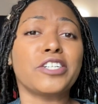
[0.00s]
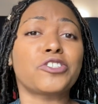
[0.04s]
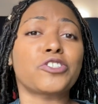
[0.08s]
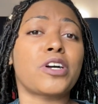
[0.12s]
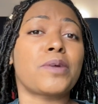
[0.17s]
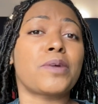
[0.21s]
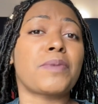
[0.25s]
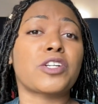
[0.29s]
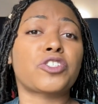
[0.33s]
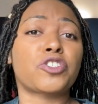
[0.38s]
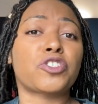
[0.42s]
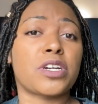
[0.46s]

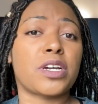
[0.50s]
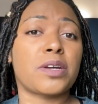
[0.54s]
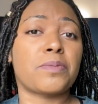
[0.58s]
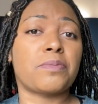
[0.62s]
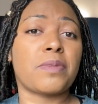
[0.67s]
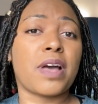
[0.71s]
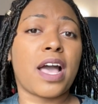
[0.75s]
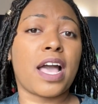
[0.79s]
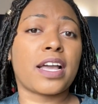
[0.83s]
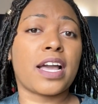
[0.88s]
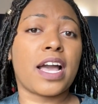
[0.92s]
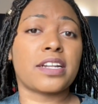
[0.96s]
enjoyed my
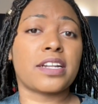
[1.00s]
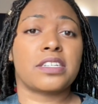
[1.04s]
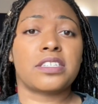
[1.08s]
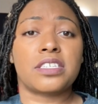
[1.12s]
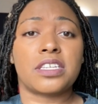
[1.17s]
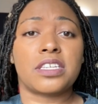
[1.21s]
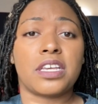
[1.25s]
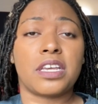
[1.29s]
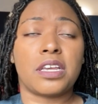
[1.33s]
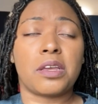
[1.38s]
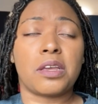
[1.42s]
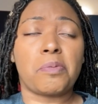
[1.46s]
trip. I got to
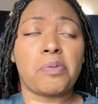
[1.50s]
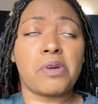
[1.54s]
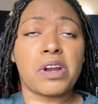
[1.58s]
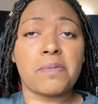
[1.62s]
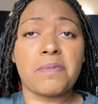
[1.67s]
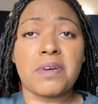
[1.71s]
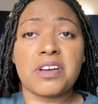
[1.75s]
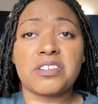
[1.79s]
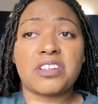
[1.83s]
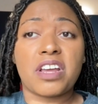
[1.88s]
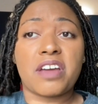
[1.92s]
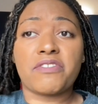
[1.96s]
see
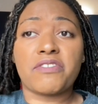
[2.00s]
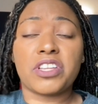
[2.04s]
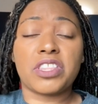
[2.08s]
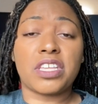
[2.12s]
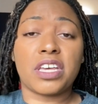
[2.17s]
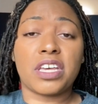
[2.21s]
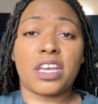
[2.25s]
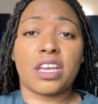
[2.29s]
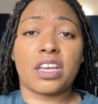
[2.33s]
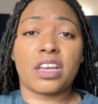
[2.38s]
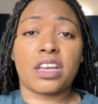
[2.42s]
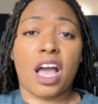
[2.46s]
pretty much
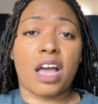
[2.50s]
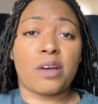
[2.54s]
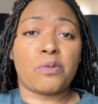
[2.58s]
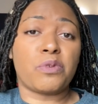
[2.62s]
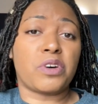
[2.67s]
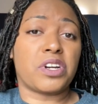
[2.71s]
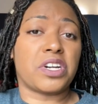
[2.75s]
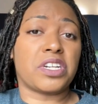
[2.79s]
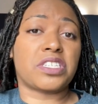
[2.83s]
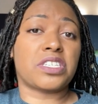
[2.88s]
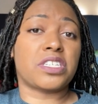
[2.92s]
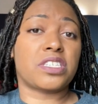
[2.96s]
everything I
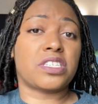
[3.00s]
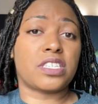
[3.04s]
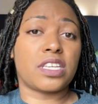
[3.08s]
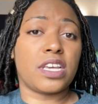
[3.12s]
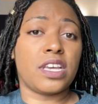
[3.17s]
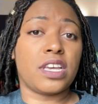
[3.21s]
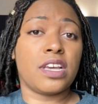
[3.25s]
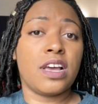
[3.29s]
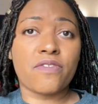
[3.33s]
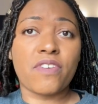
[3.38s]
wanted to see.